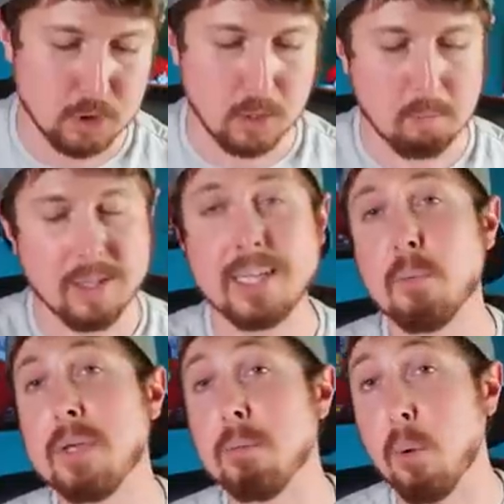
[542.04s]
sure plenty
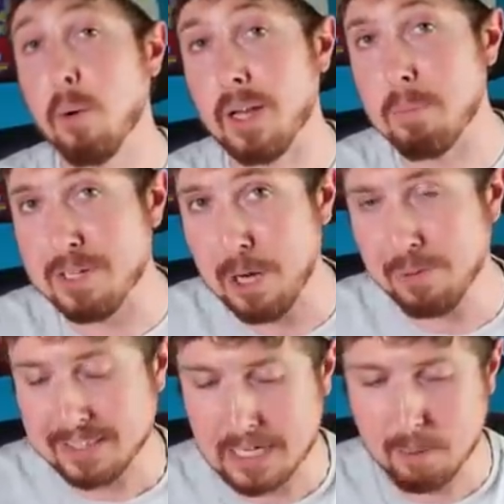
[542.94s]
of people will let me
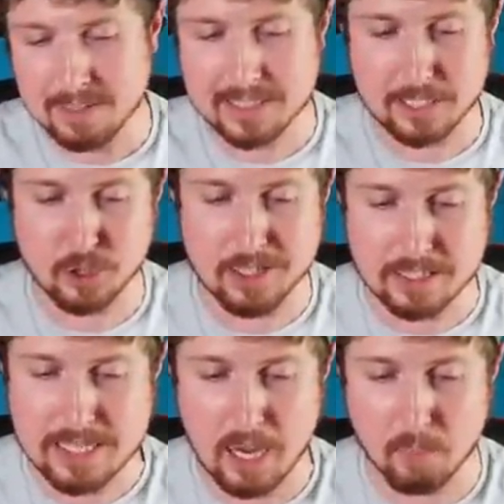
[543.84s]
know in the comment section
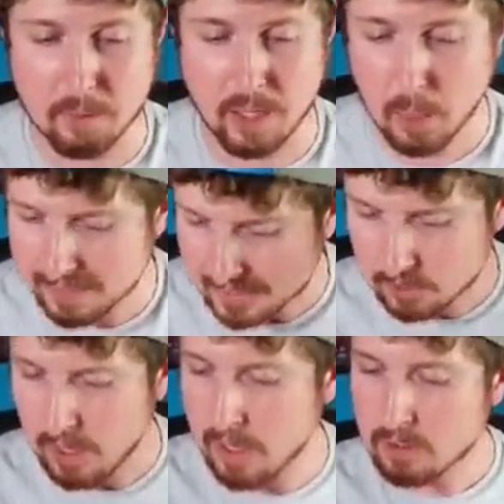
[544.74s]
down below, but
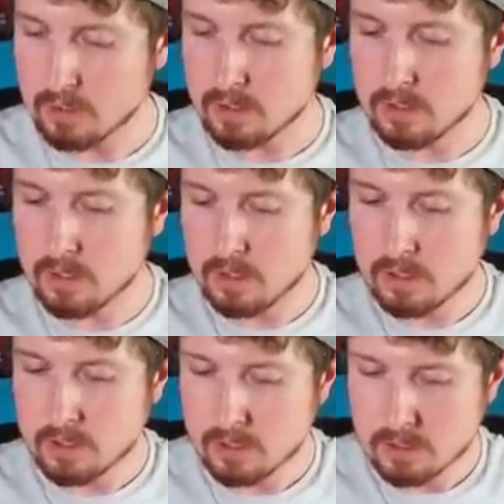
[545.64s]
that's all right.
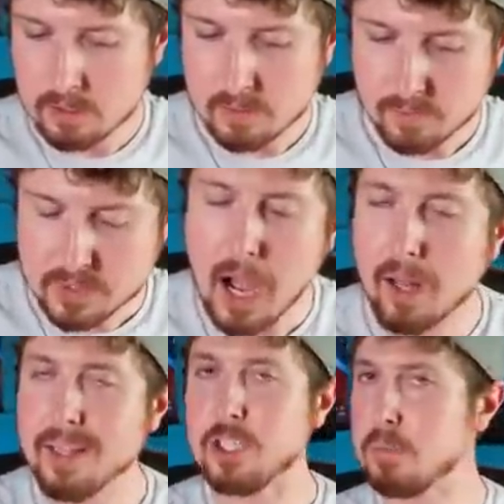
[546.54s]

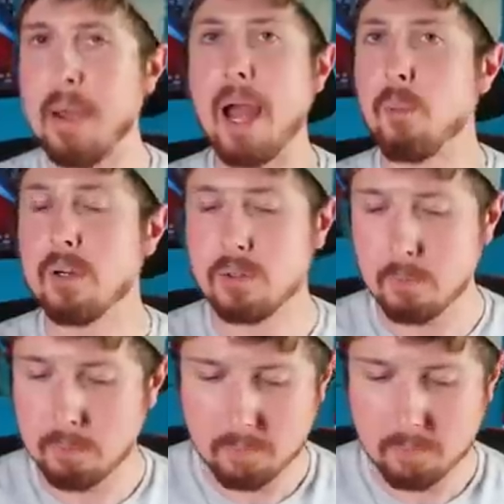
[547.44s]
Knowledge is power.